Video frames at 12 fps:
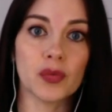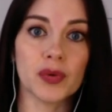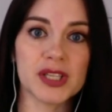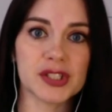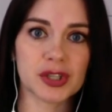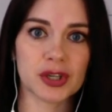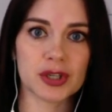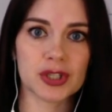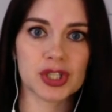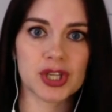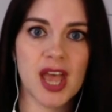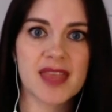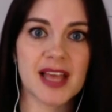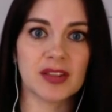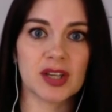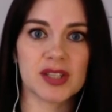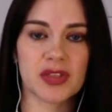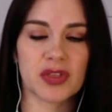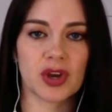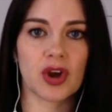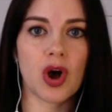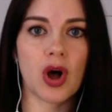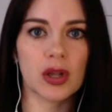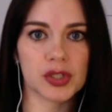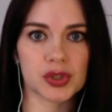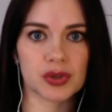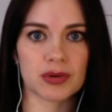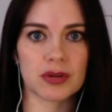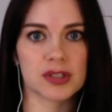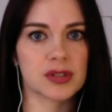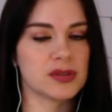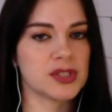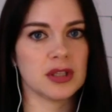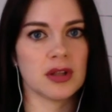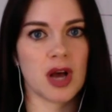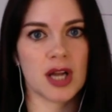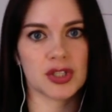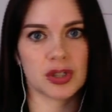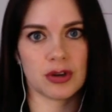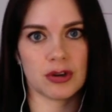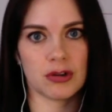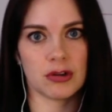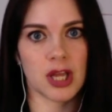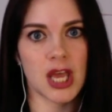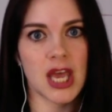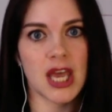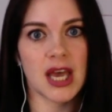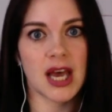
research that looks at the cultural, sociological